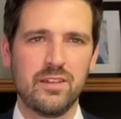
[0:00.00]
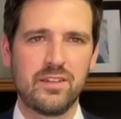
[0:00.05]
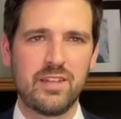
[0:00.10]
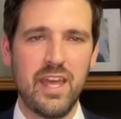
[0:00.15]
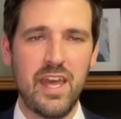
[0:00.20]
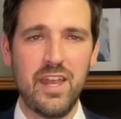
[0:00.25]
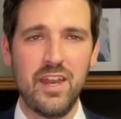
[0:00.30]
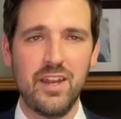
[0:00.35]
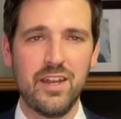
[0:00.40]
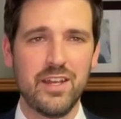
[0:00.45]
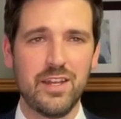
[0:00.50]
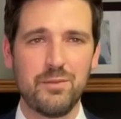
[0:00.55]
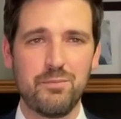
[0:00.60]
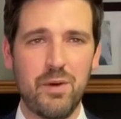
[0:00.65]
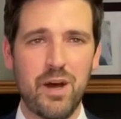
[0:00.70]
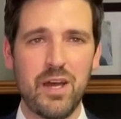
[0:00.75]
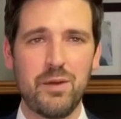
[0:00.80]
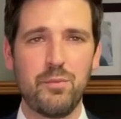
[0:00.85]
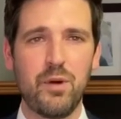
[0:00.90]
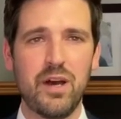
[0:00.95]
Canada, in
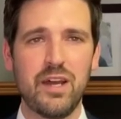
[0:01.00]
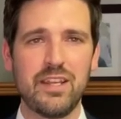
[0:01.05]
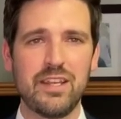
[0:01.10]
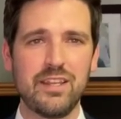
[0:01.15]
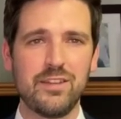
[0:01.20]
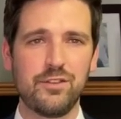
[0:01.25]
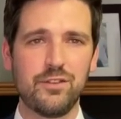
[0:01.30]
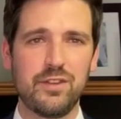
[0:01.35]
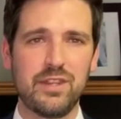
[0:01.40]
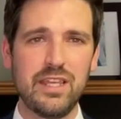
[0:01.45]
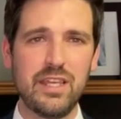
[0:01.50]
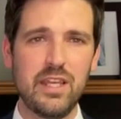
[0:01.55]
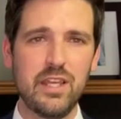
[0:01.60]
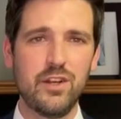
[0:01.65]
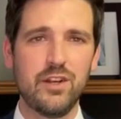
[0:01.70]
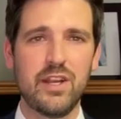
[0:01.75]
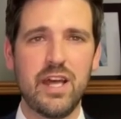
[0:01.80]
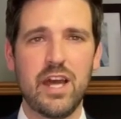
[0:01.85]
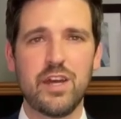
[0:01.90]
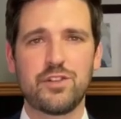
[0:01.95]
my mind, is the
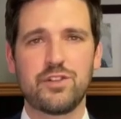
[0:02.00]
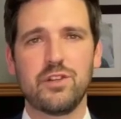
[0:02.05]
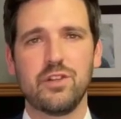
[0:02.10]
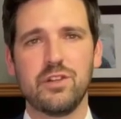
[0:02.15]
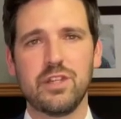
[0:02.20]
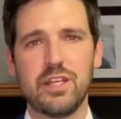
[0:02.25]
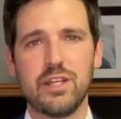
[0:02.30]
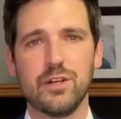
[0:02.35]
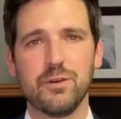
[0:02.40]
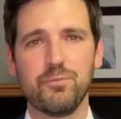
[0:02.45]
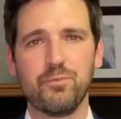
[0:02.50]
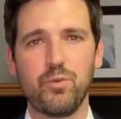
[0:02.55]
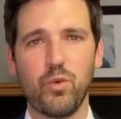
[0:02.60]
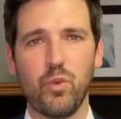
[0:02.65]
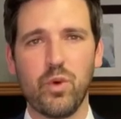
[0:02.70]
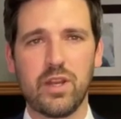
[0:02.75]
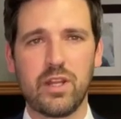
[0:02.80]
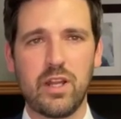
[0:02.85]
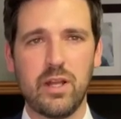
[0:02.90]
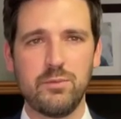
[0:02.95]
international leader
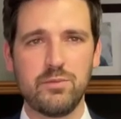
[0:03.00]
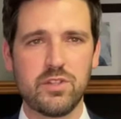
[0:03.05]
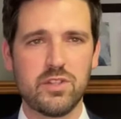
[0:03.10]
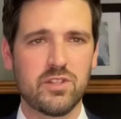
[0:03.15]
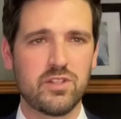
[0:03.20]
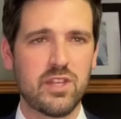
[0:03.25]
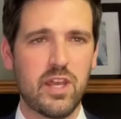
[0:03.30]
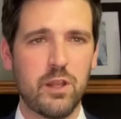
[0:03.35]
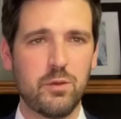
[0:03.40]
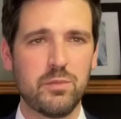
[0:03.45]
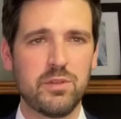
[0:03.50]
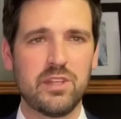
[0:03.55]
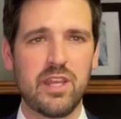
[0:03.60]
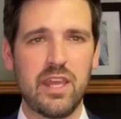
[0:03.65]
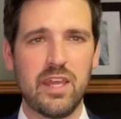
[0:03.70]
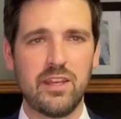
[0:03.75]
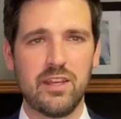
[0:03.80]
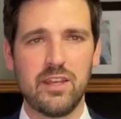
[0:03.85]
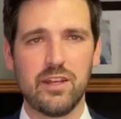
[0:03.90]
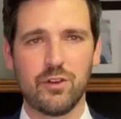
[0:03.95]
when it comes to settlement
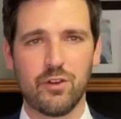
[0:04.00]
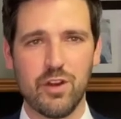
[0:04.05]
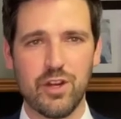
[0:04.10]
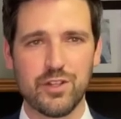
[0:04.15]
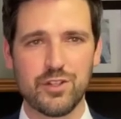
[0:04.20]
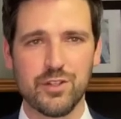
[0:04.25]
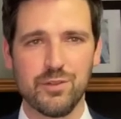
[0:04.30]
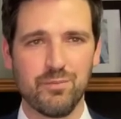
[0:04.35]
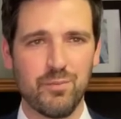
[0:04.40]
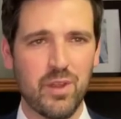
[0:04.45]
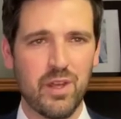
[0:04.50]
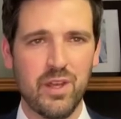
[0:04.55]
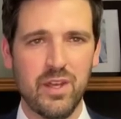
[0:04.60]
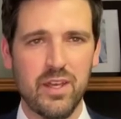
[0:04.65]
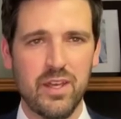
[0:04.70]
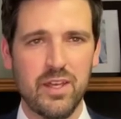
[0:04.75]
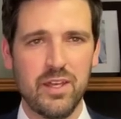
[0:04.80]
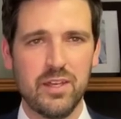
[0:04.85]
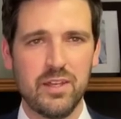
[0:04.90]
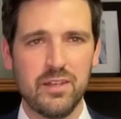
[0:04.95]
and integration.
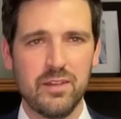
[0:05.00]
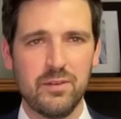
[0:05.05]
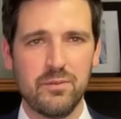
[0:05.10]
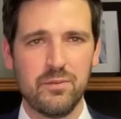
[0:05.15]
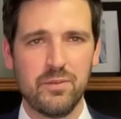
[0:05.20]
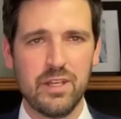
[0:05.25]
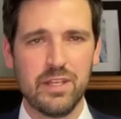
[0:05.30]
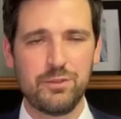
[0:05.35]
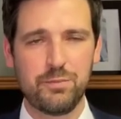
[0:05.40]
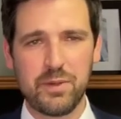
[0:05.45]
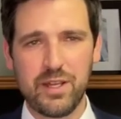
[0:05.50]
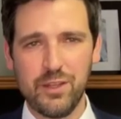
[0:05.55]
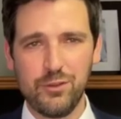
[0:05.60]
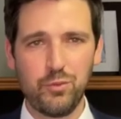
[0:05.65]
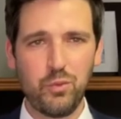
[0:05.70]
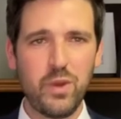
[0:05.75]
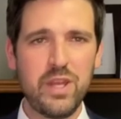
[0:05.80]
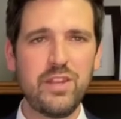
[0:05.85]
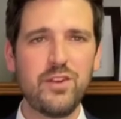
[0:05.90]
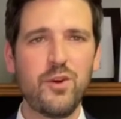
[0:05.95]
It's because
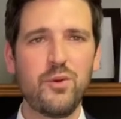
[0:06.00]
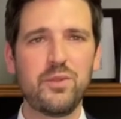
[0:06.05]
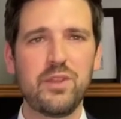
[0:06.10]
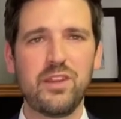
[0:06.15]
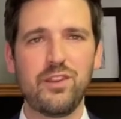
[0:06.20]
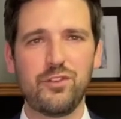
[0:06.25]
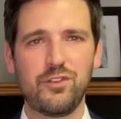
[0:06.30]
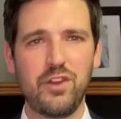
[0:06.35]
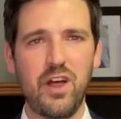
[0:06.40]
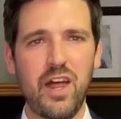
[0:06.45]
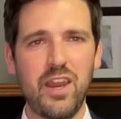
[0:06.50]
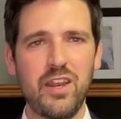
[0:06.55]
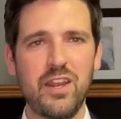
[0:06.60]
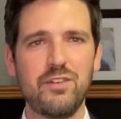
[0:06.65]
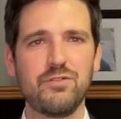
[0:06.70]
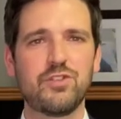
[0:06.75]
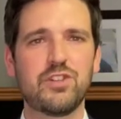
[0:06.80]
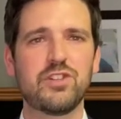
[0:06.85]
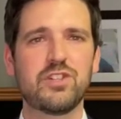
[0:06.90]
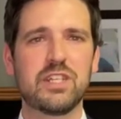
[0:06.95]
we know that it's not
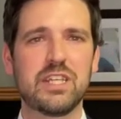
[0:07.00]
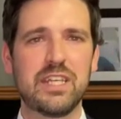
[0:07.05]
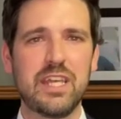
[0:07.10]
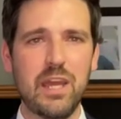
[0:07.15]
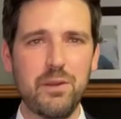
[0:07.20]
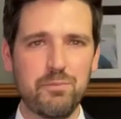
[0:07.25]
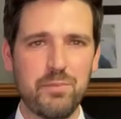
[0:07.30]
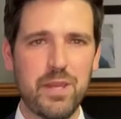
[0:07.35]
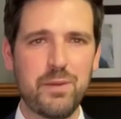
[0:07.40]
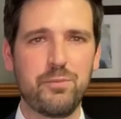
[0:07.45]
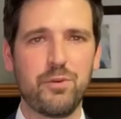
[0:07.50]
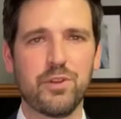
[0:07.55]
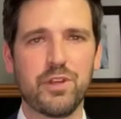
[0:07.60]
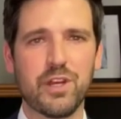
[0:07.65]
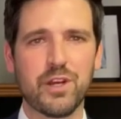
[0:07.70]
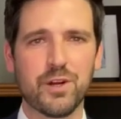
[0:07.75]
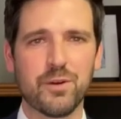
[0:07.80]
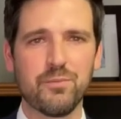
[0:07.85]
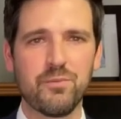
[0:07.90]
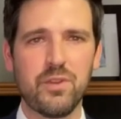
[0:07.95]
enough just to get people
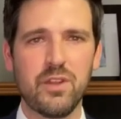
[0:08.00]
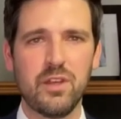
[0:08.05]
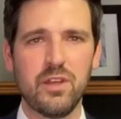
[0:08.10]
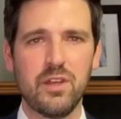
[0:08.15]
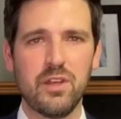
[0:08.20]
here,